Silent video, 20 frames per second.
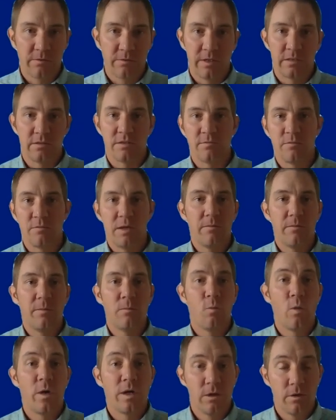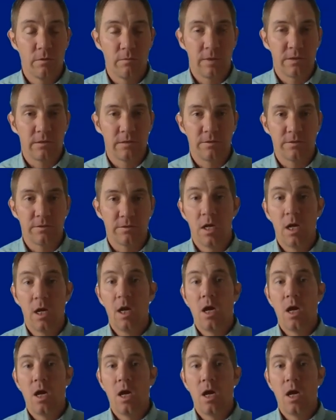rentals, minimum 1-year rentals.